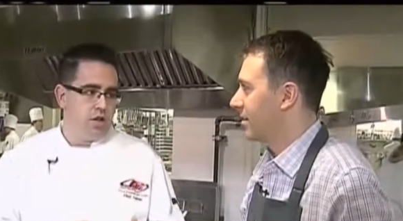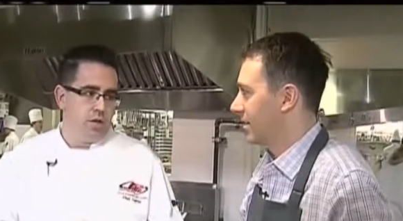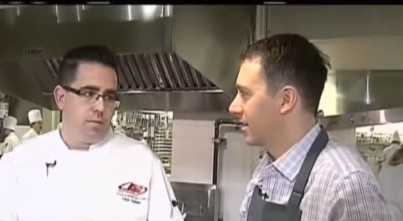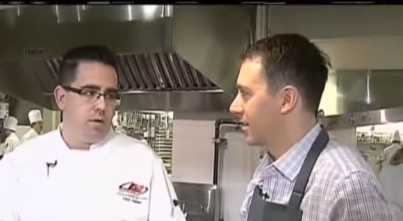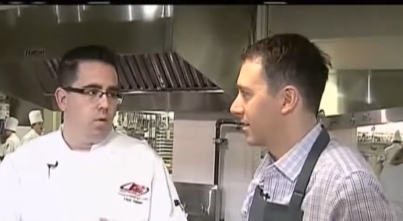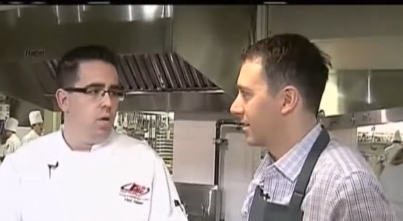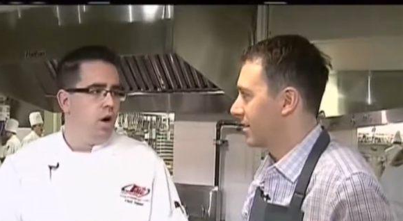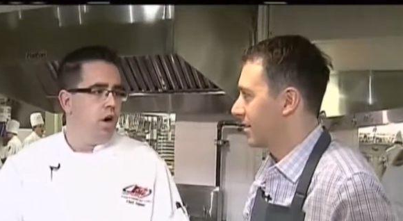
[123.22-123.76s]
Speaker 1: they
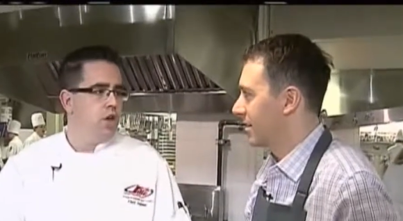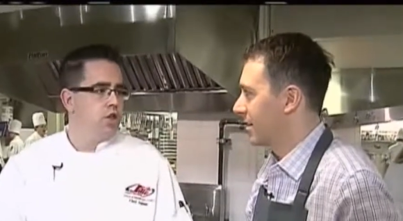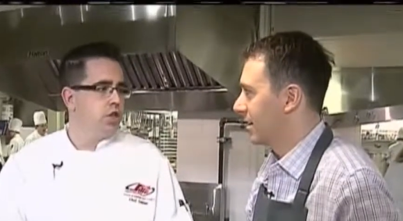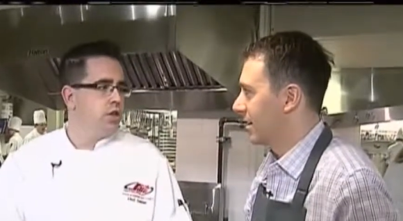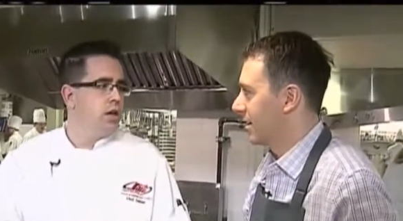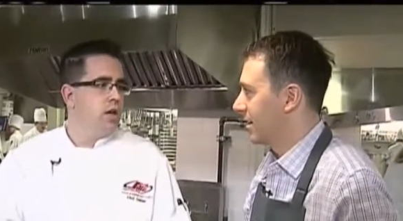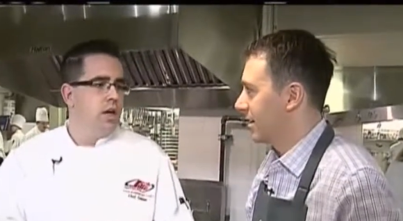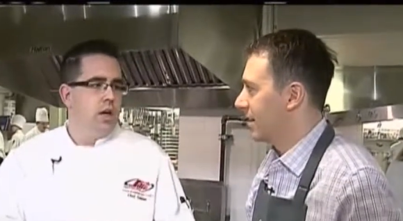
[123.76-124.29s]
should be
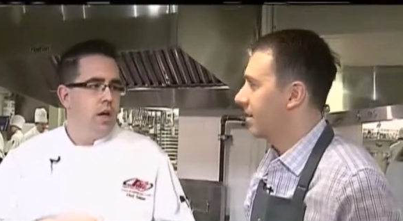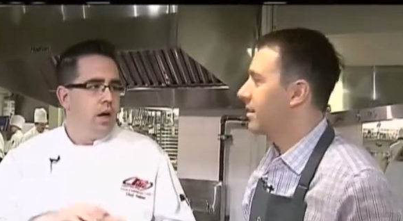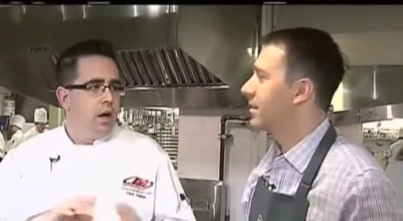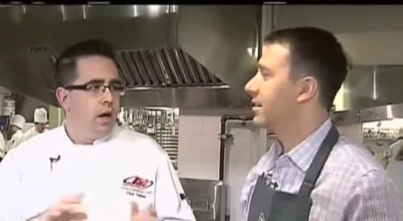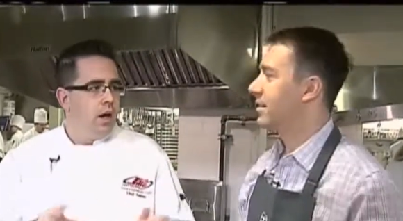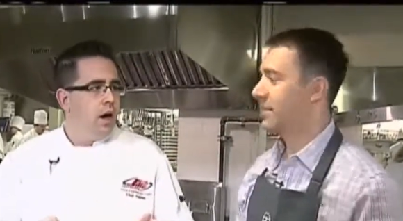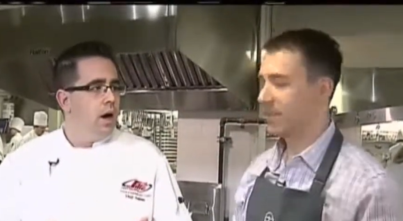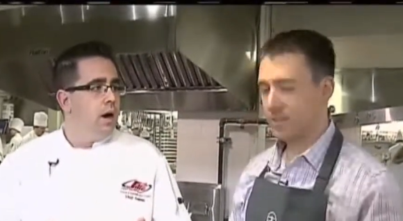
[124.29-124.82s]
washed
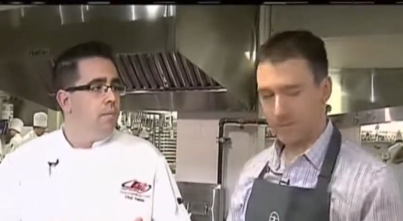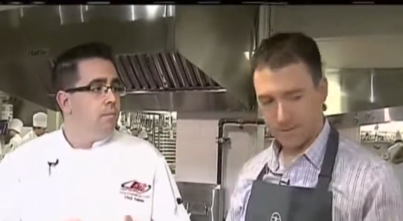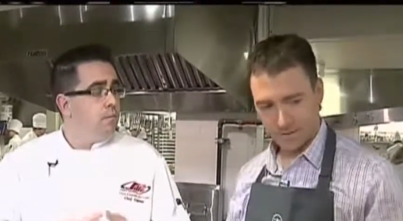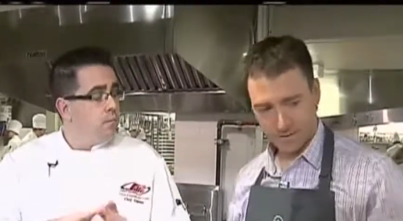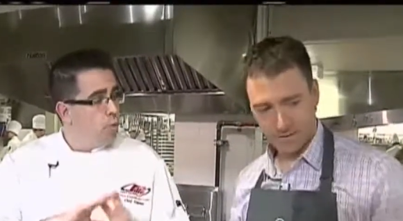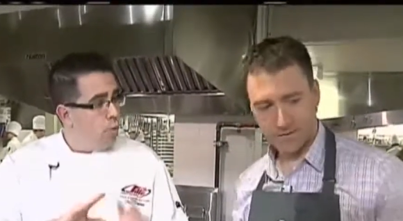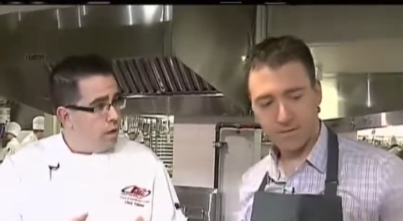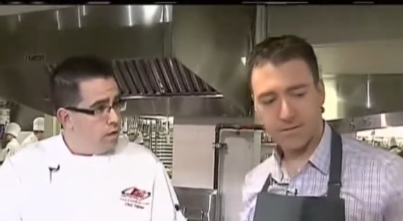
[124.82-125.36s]
um,
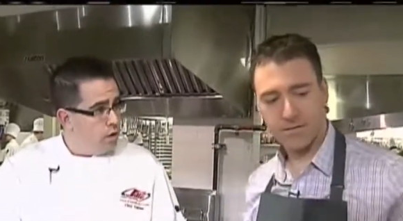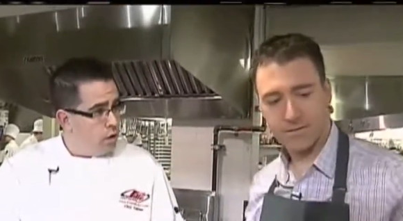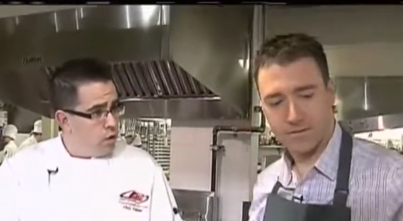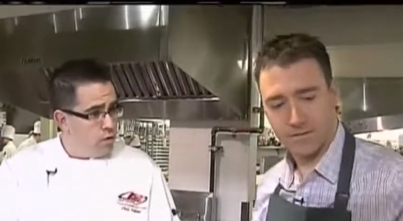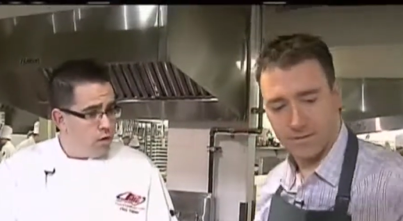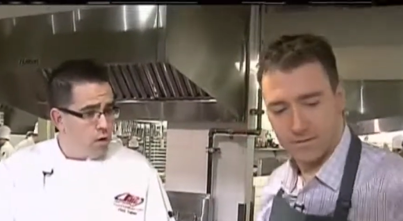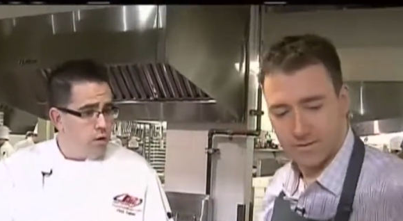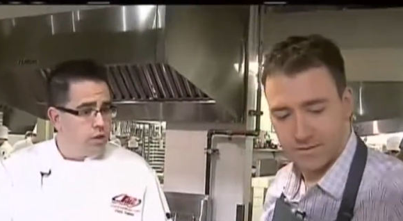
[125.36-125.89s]
when
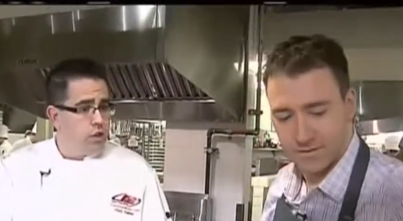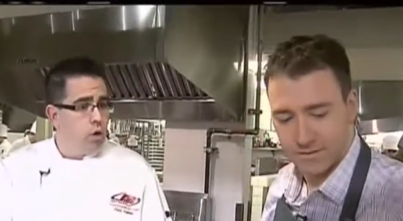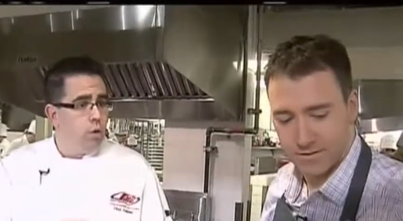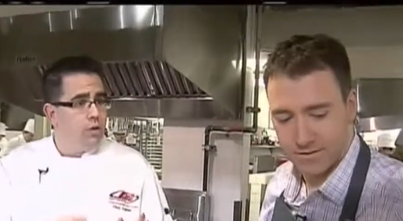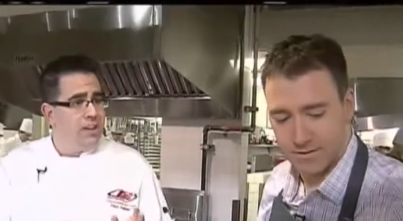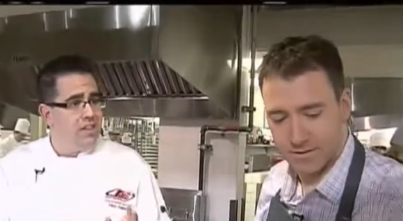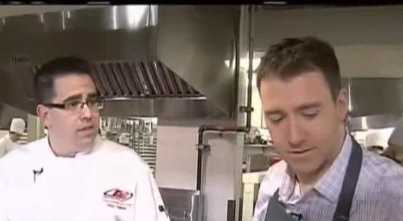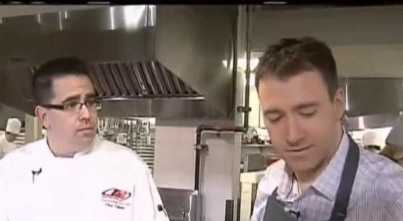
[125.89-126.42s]
those,
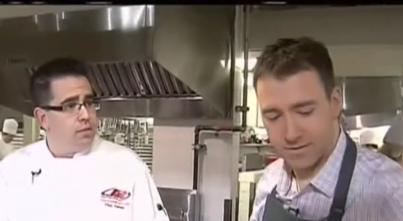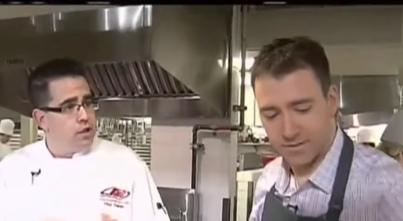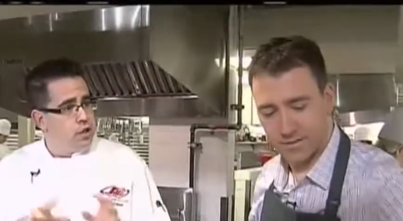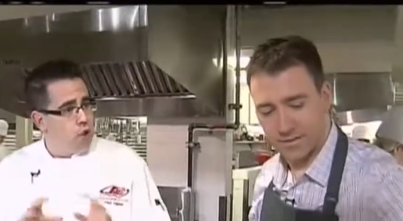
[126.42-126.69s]
don't let them